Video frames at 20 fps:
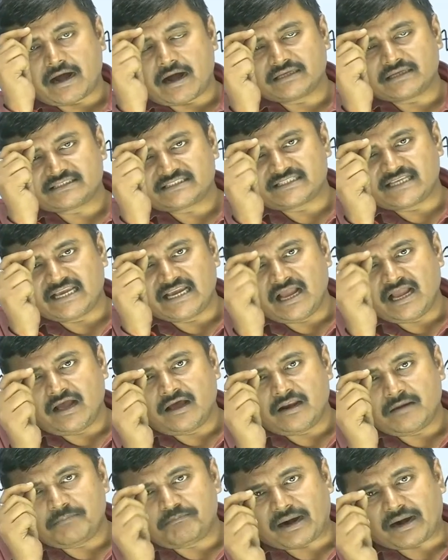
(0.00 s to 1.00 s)

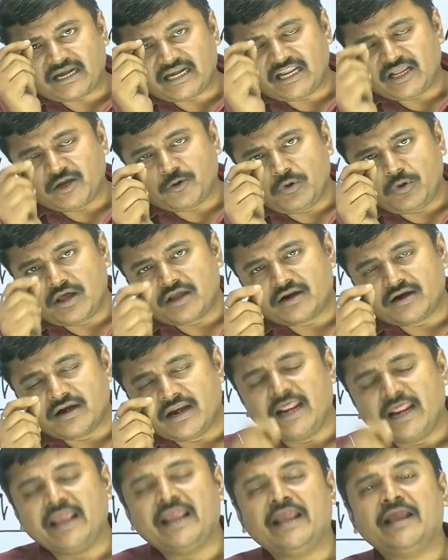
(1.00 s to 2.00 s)
single particular
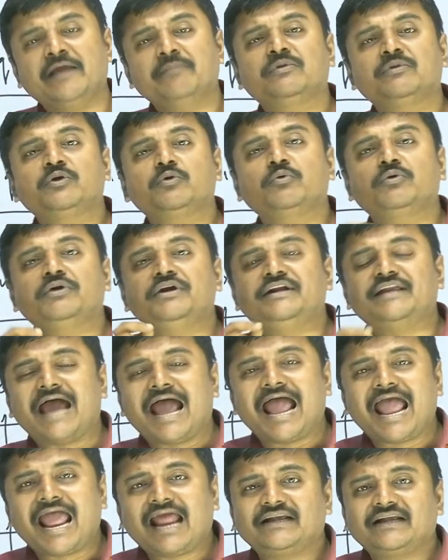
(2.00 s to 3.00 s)
name to
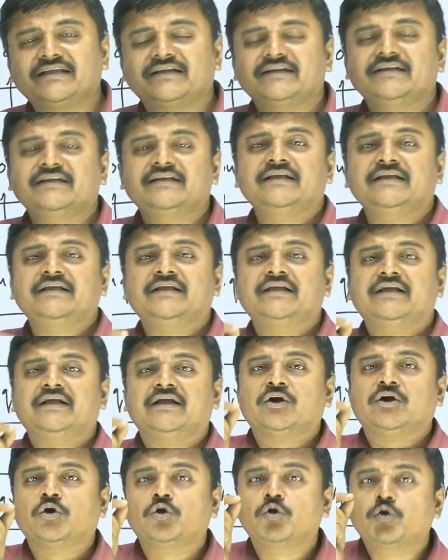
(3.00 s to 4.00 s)
that
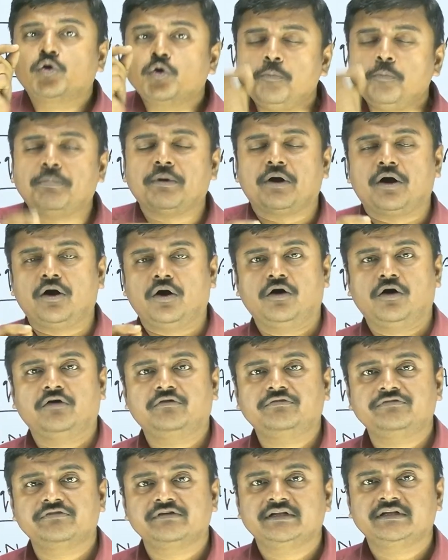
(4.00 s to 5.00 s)
group of
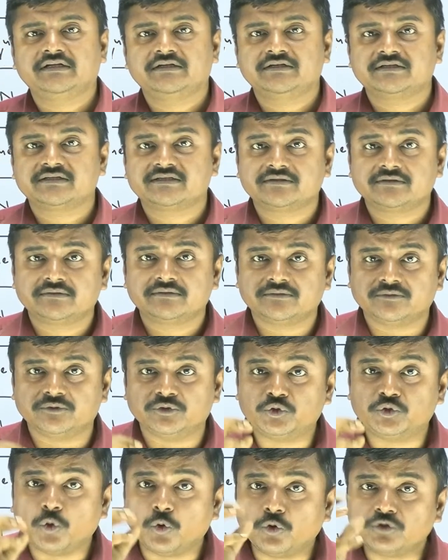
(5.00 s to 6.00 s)

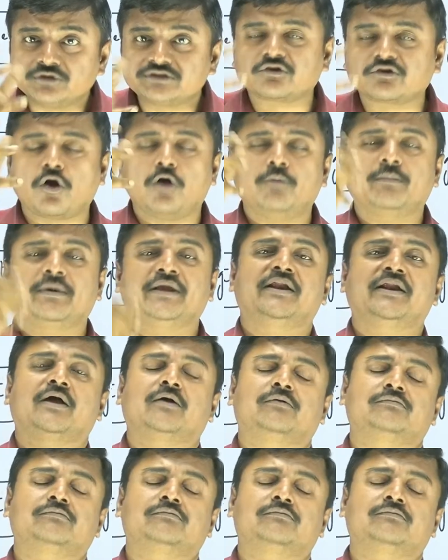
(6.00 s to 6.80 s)
those common nouns.